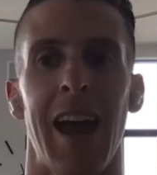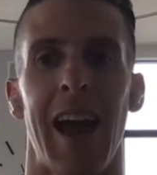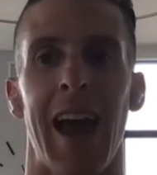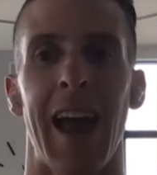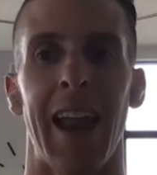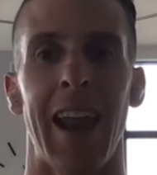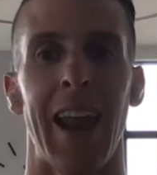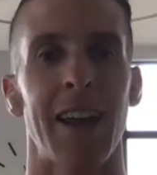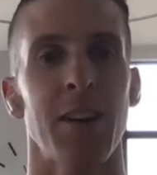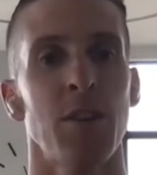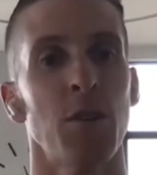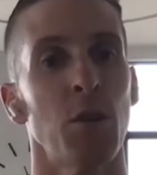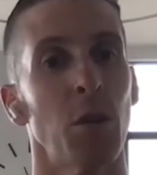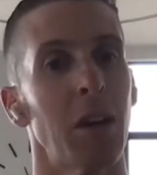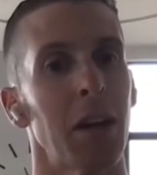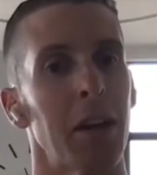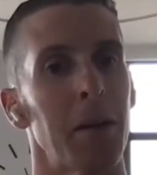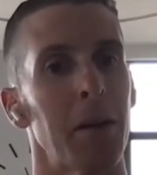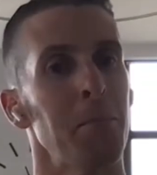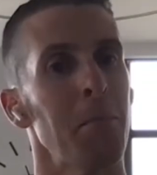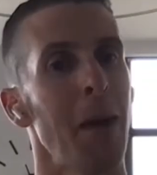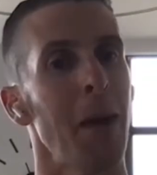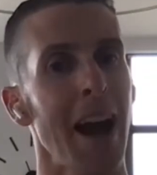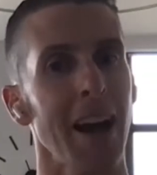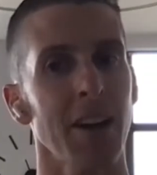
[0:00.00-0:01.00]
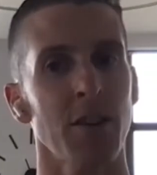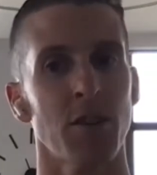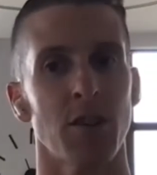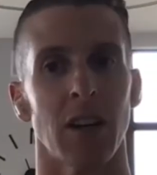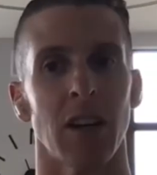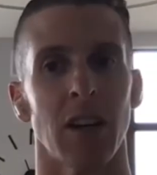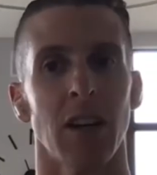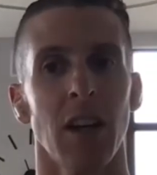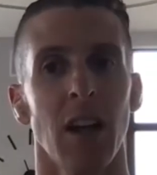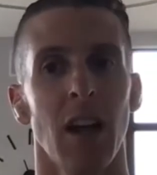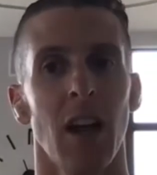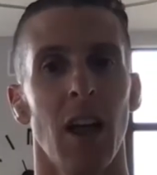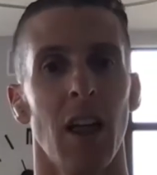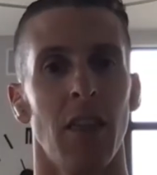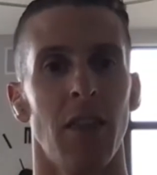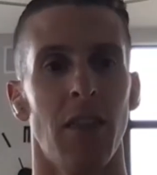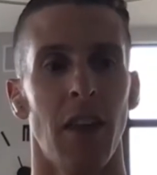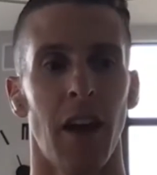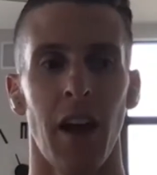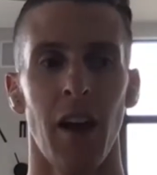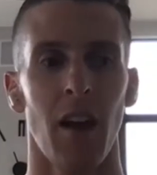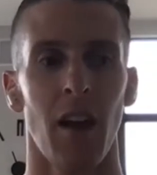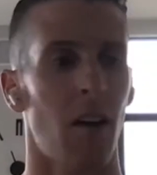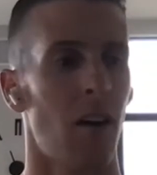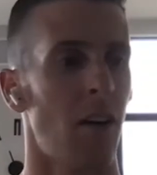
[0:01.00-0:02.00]
And as you can imagine,
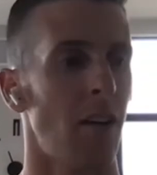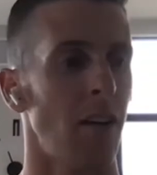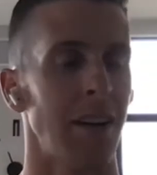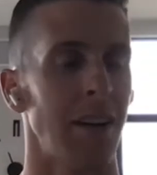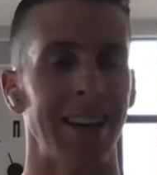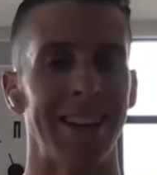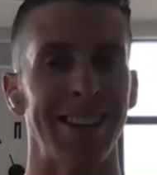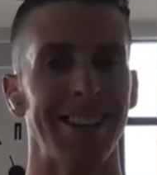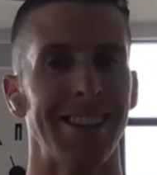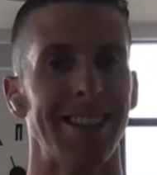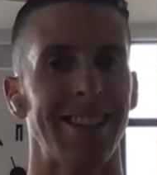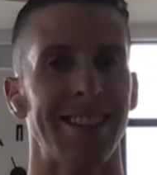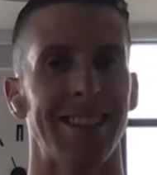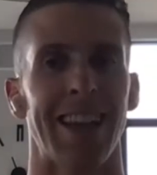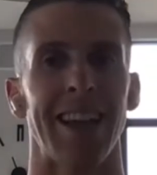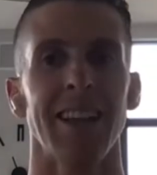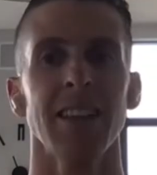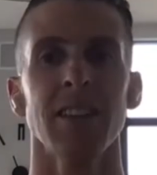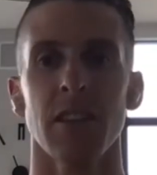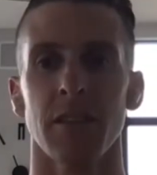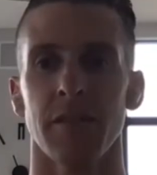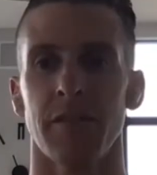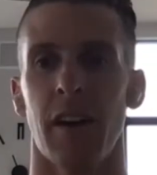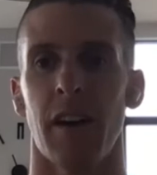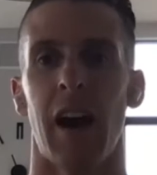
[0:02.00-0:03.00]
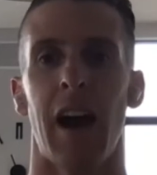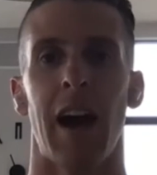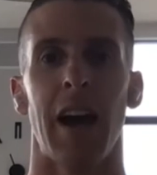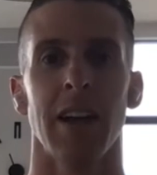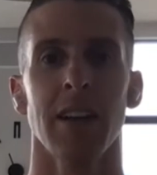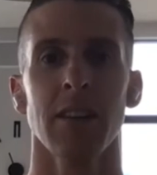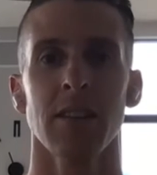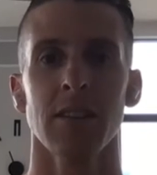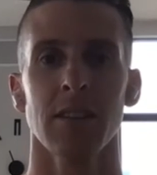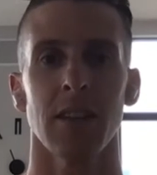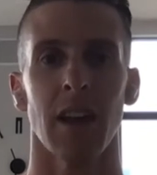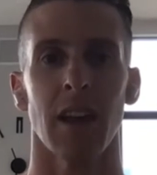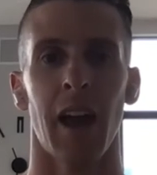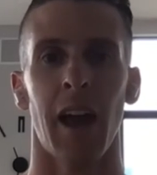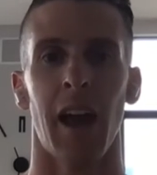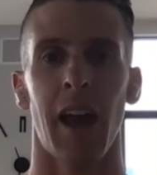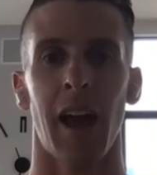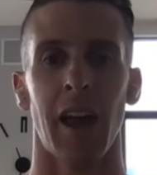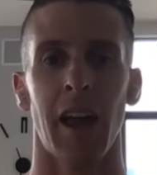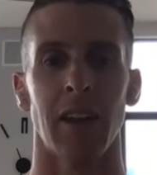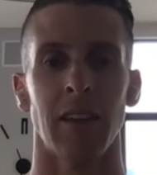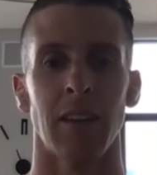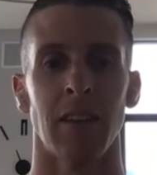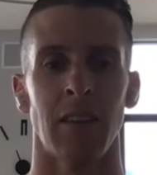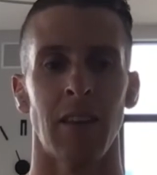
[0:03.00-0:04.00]
they are incentivized
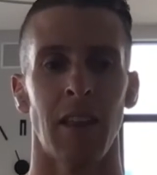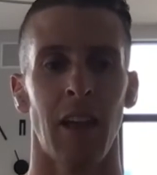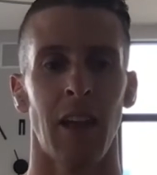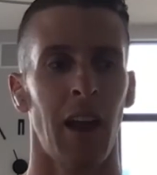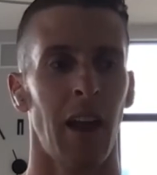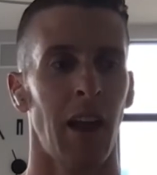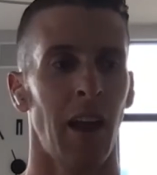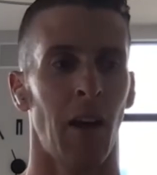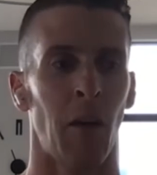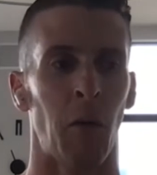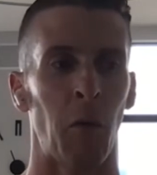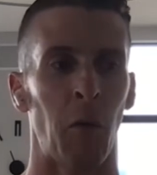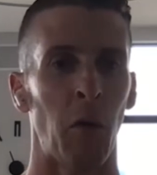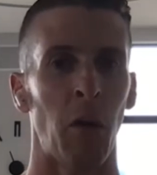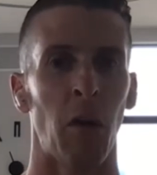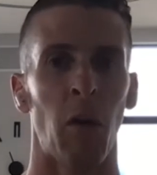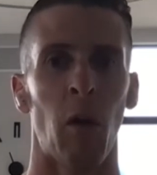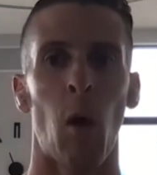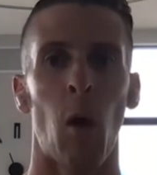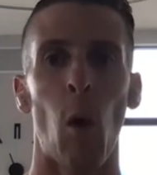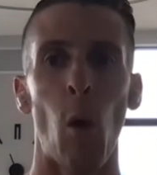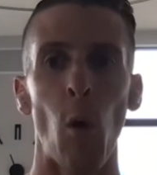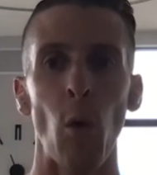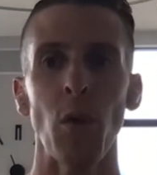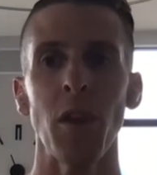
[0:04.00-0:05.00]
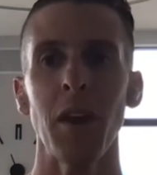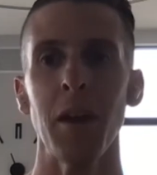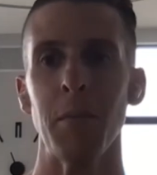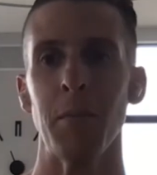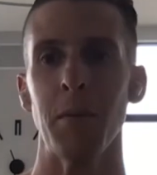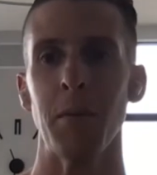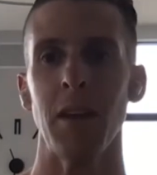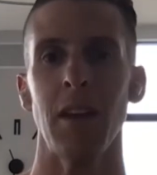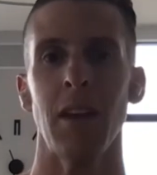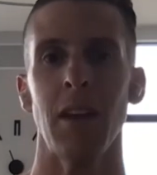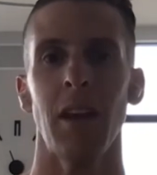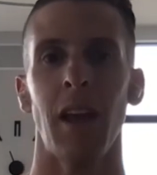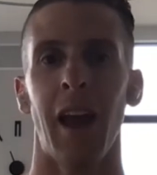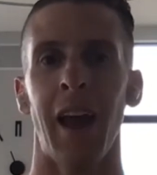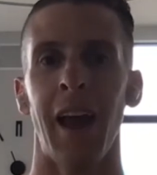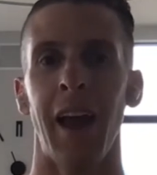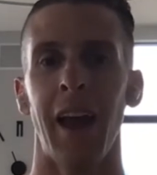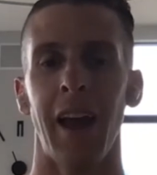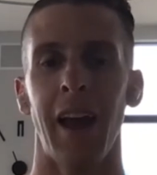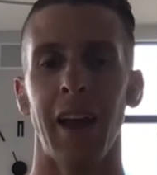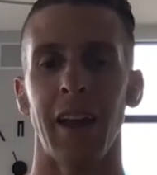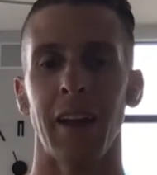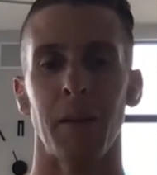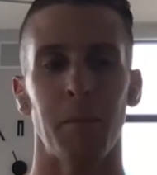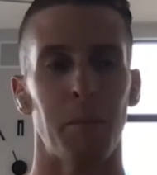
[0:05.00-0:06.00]
and they will only be
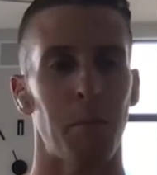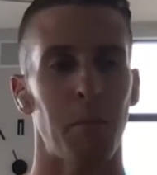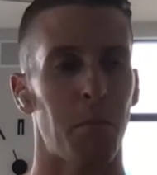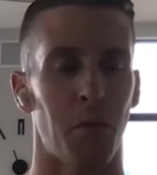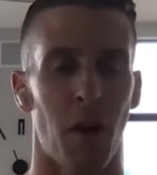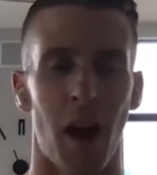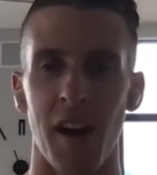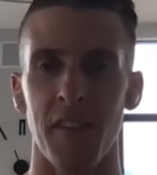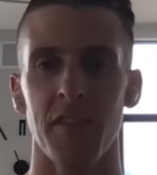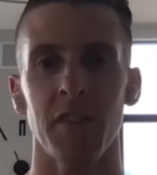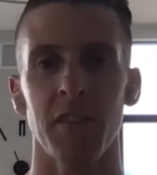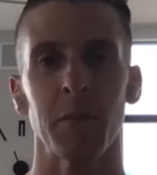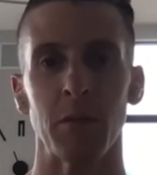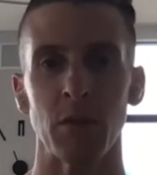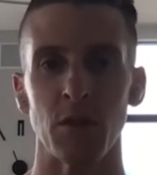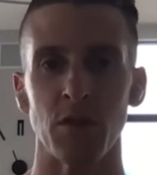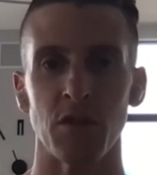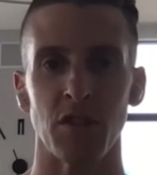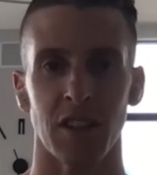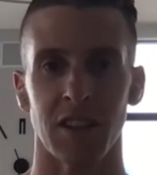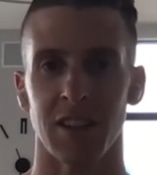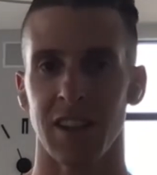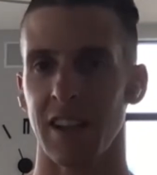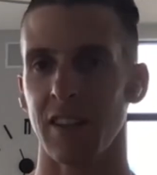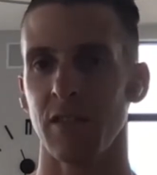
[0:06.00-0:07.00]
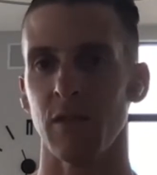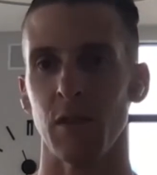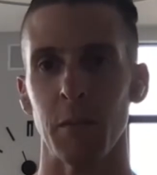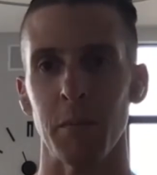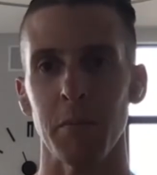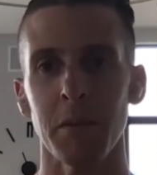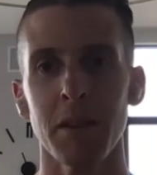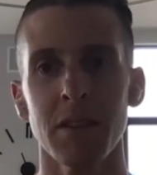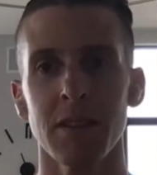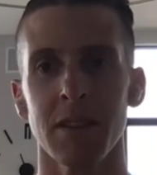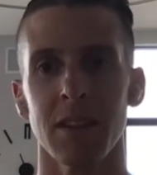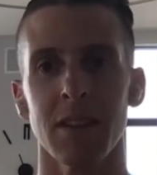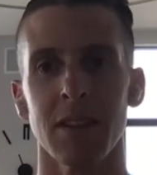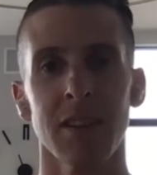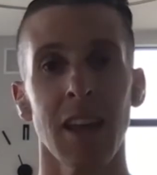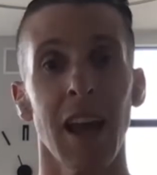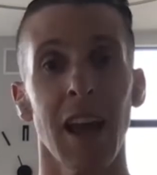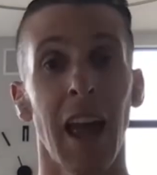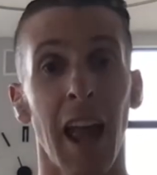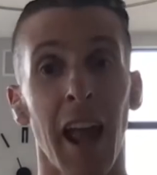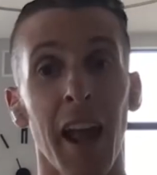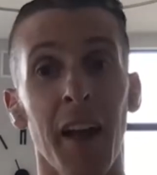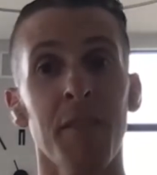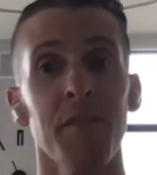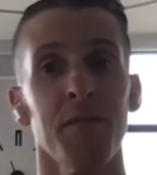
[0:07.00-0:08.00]
a profitable, successful business
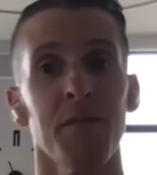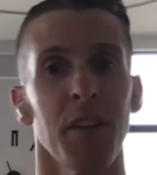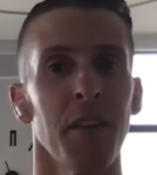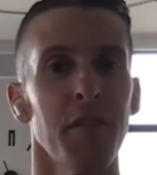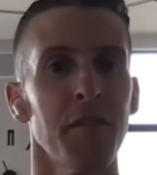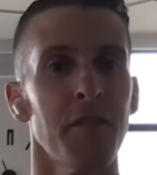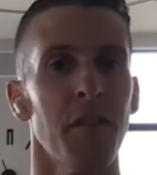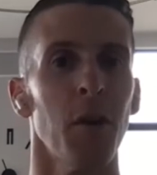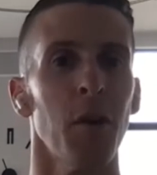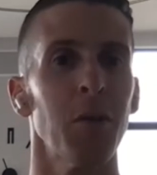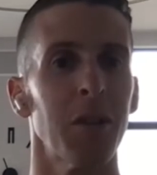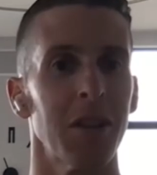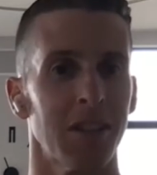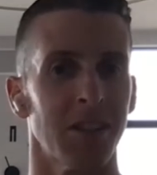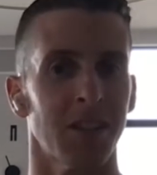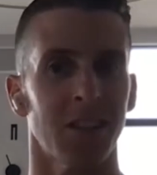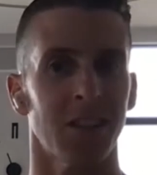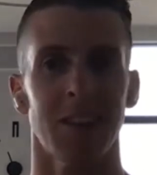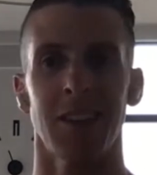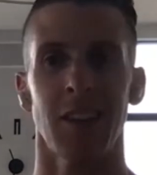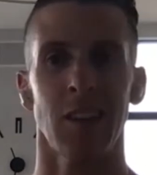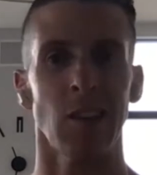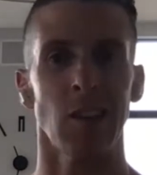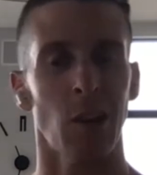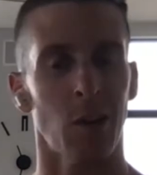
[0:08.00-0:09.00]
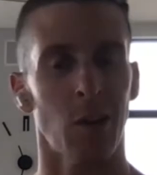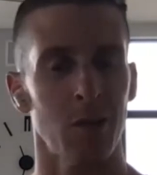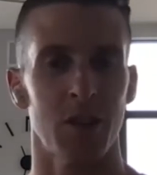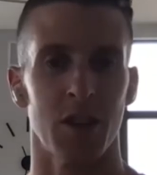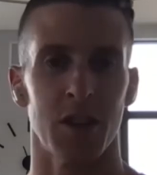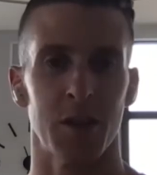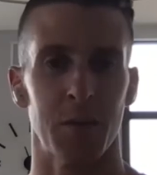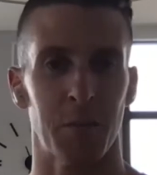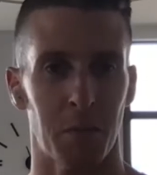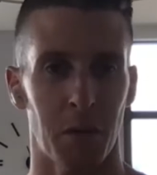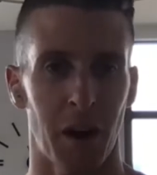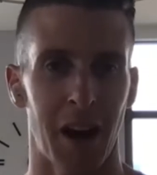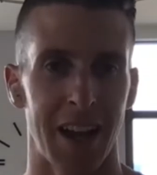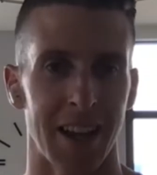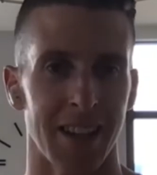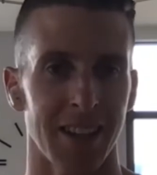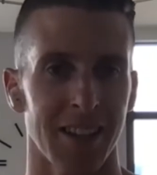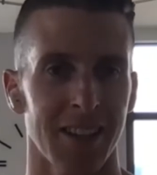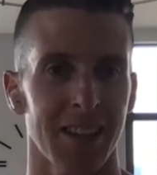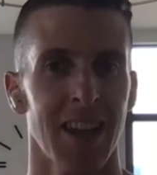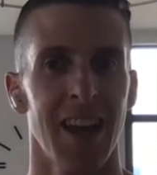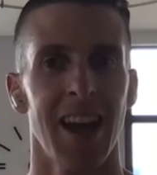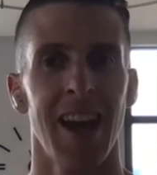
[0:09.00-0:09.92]
if they focus on the largest brands.